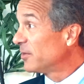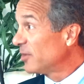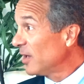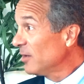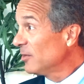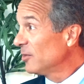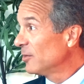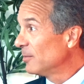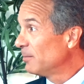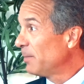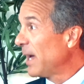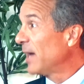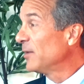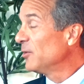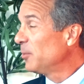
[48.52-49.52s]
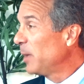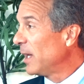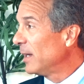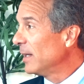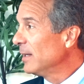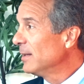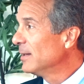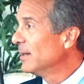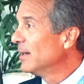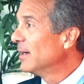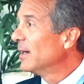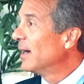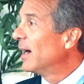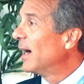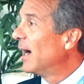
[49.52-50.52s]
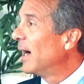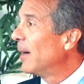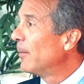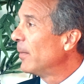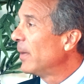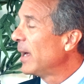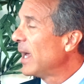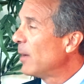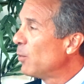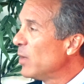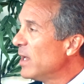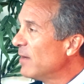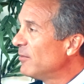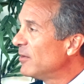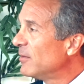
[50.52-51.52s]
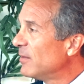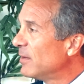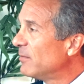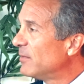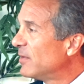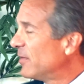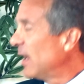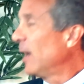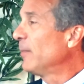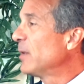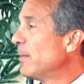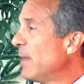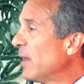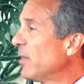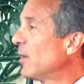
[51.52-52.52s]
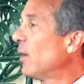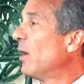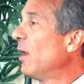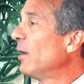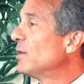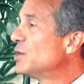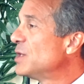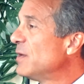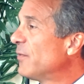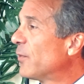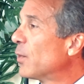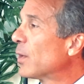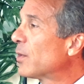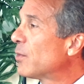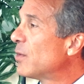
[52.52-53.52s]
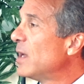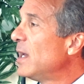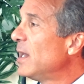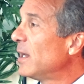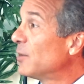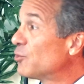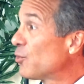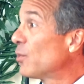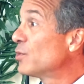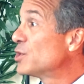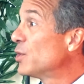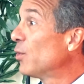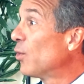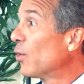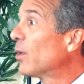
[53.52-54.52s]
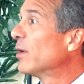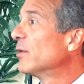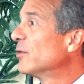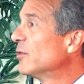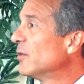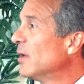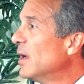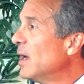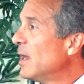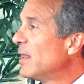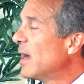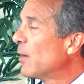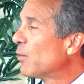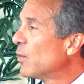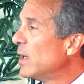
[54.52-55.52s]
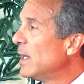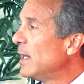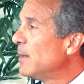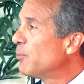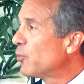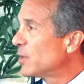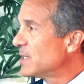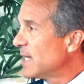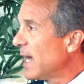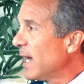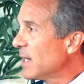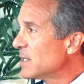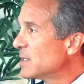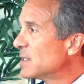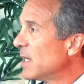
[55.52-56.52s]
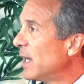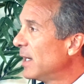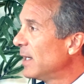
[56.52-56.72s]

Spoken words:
6 patents pending, and we have developed a methodology for creating a Trojan horse that really protects and